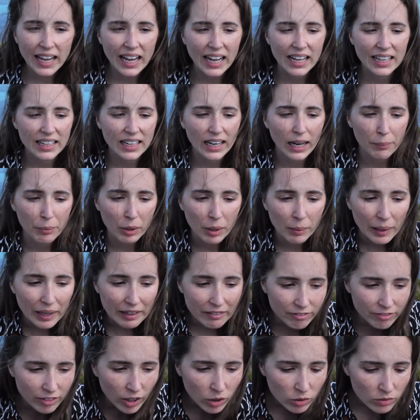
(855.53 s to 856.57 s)
And then I put my
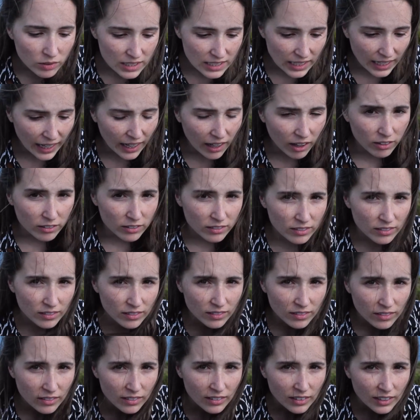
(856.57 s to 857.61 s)
phone down
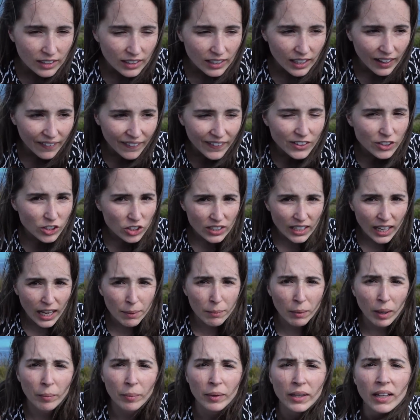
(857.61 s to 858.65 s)
and they just
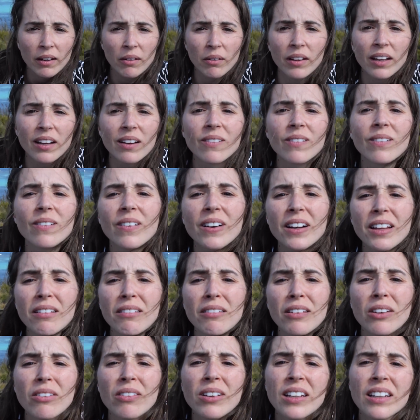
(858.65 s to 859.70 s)
came up and they were like, "What are you
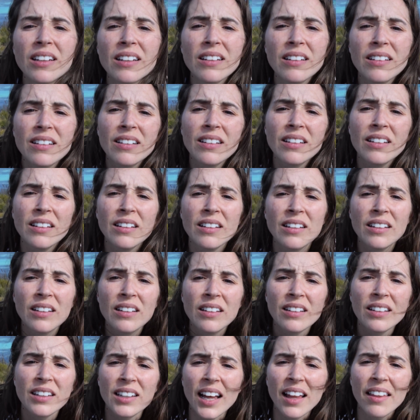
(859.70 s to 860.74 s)
doing?"
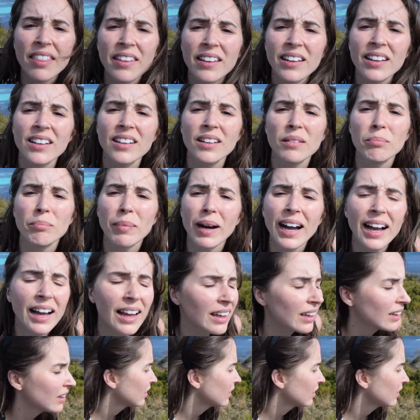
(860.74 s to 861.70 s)
"Nothing, bye."